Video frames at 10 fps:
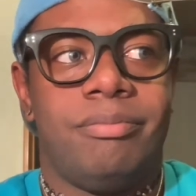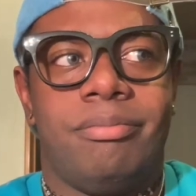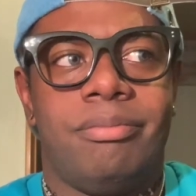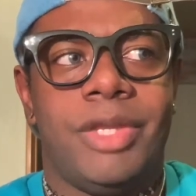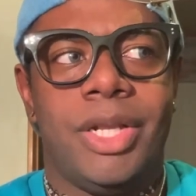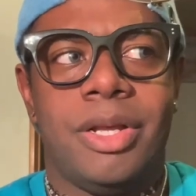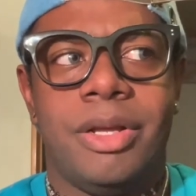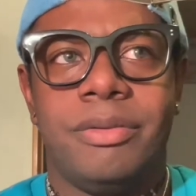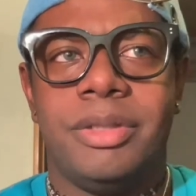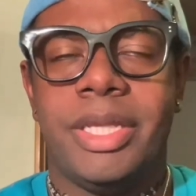you
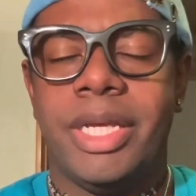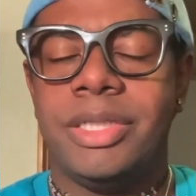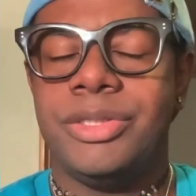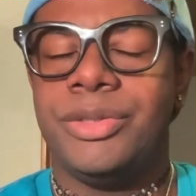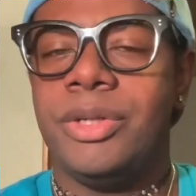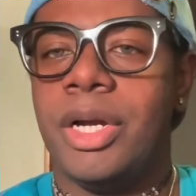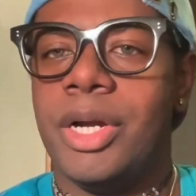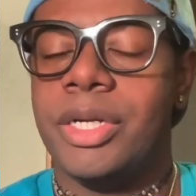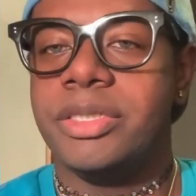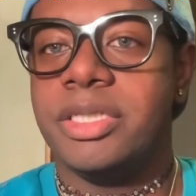know, they do to
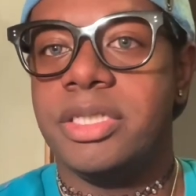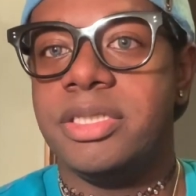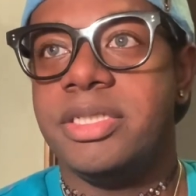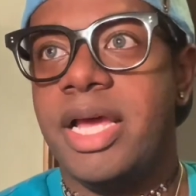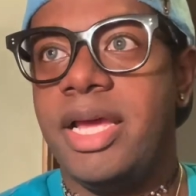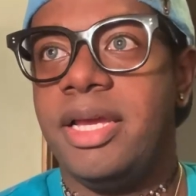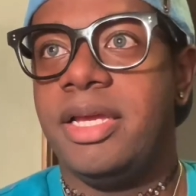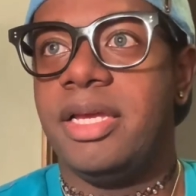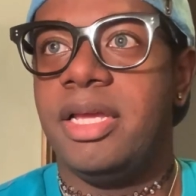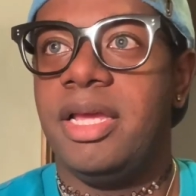her to this
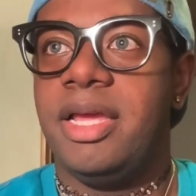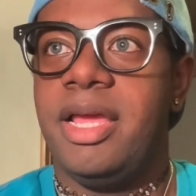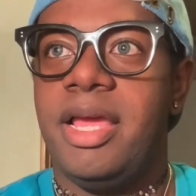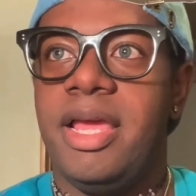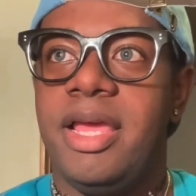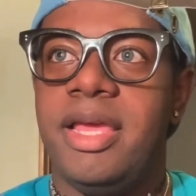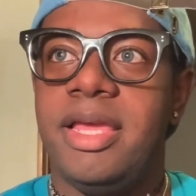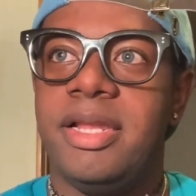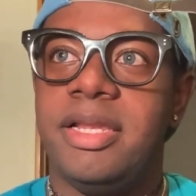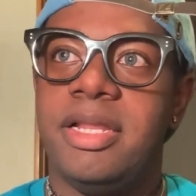day,
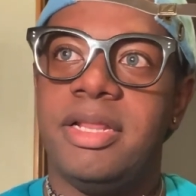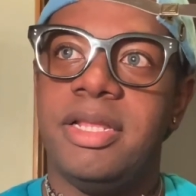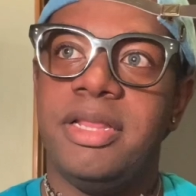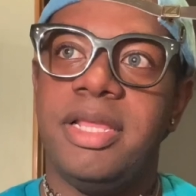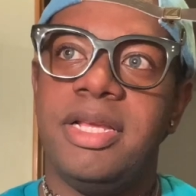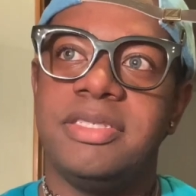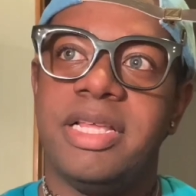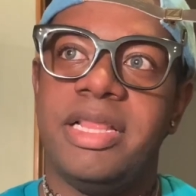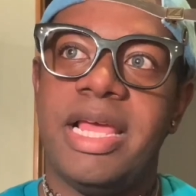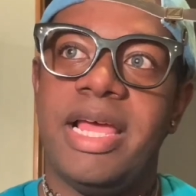and the things
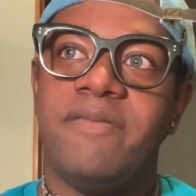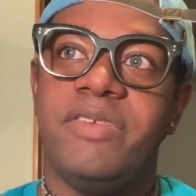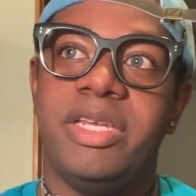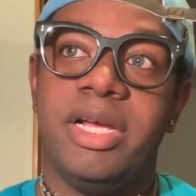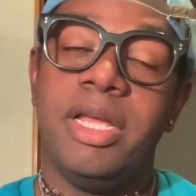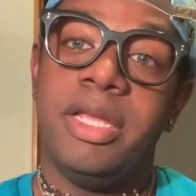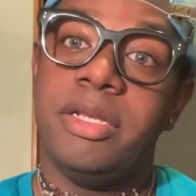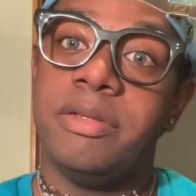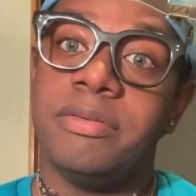that they have done.